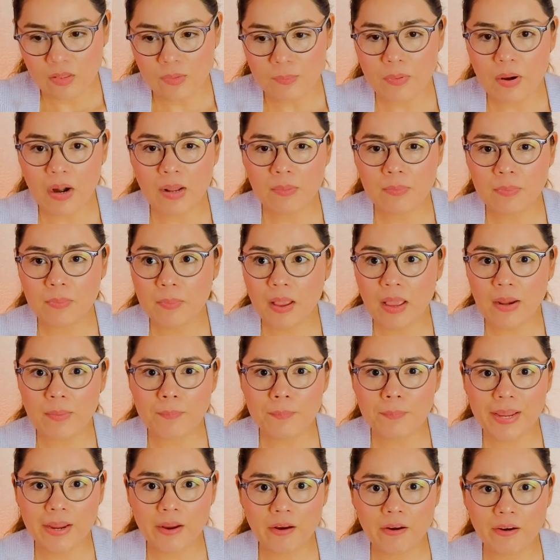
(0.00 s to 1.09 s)
The problem got
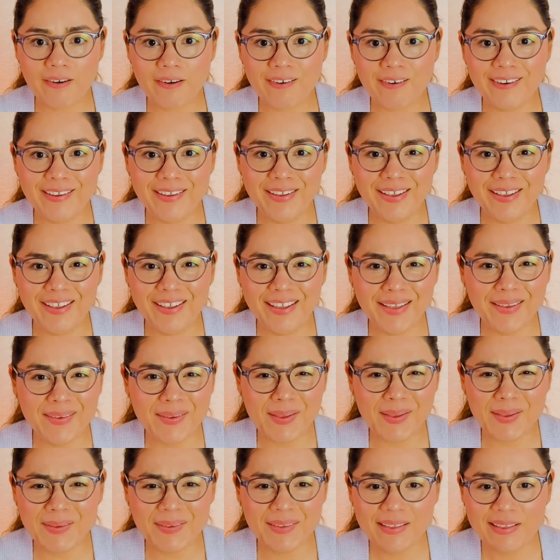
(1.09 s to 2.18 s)
bigger.
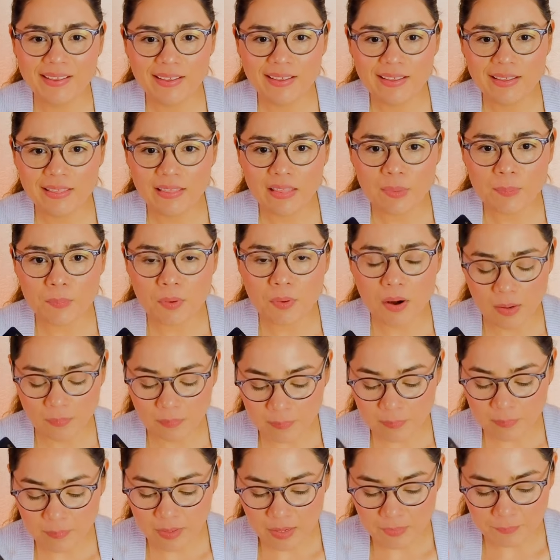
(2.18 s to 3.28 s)
the
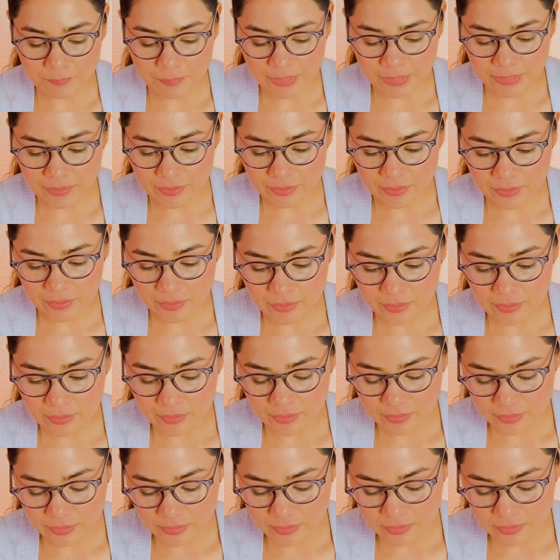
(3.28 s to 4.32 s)
problem got bigger.